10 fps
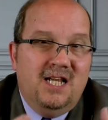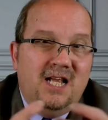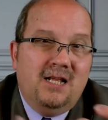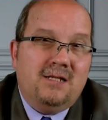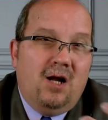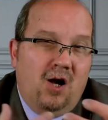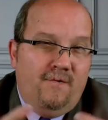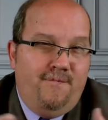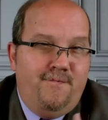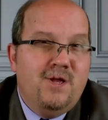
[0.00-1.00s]
in a
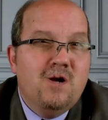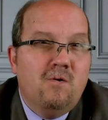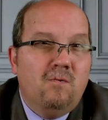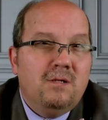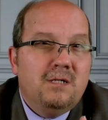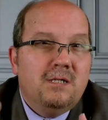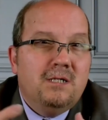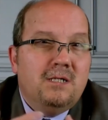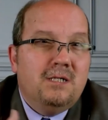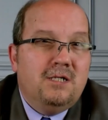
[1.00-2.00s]
few
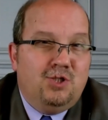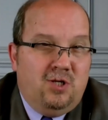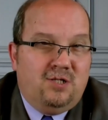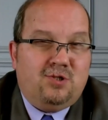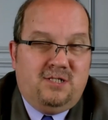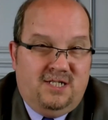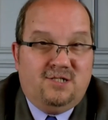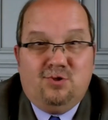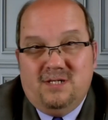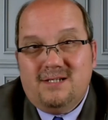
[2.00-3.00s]
judicial
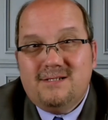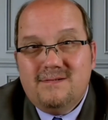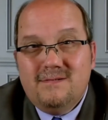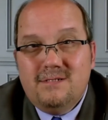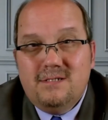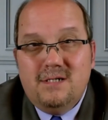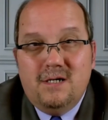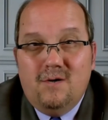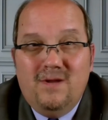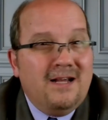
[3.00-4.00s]
districts.
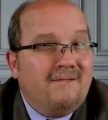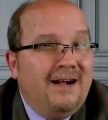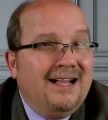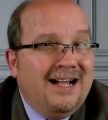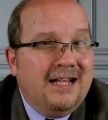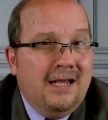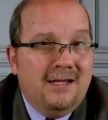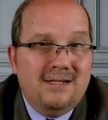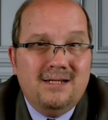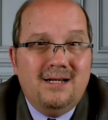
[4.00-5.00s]
We didn't find any,
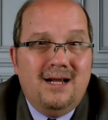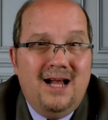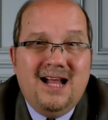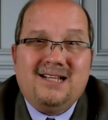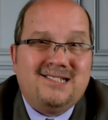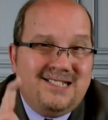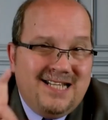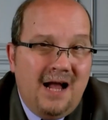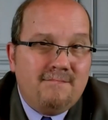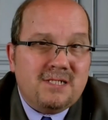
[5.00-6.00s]

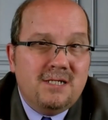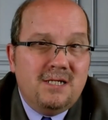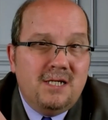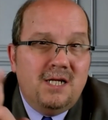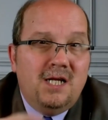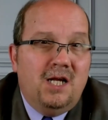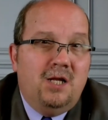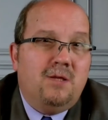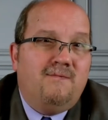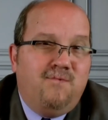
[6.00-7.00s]
except
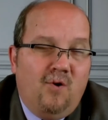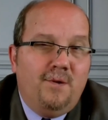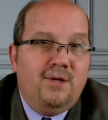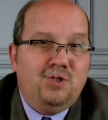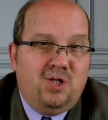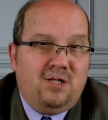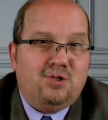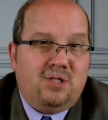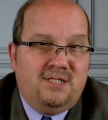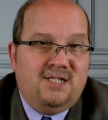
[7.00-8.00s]
in the 4th
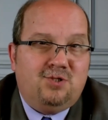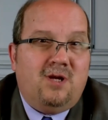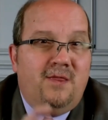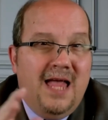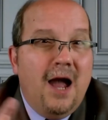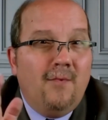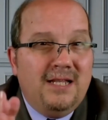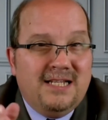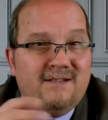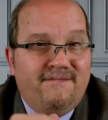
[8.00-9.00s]
Judicial District. That we
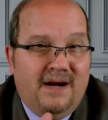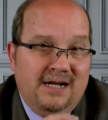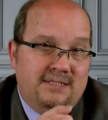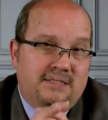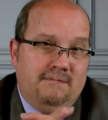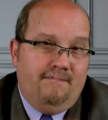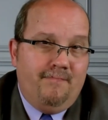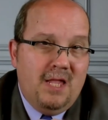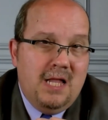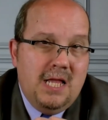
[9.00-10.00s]
did find.
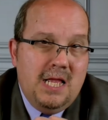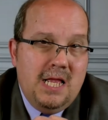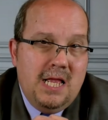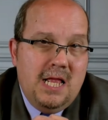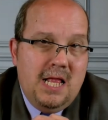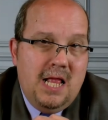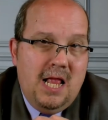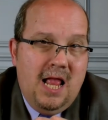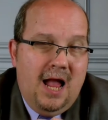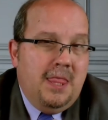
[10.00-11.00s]

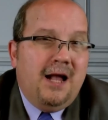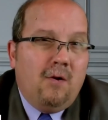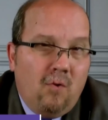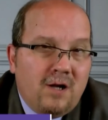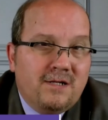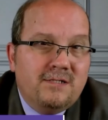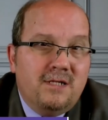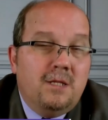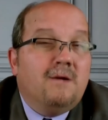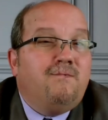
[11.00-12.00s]
And that order
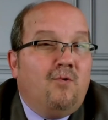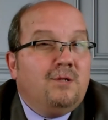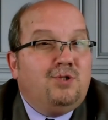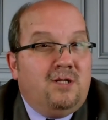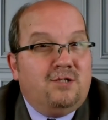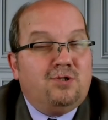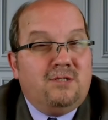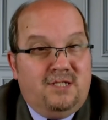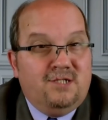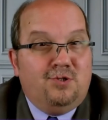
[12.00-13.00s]
in the 4th Judicial
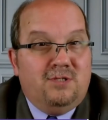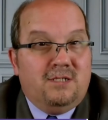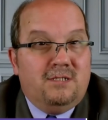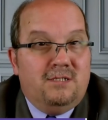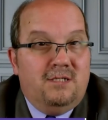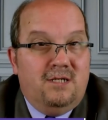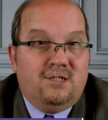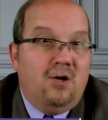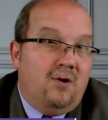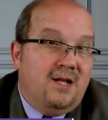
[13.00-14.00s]
District is
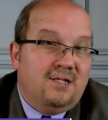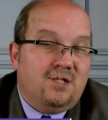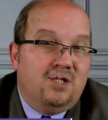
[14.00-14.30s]
known as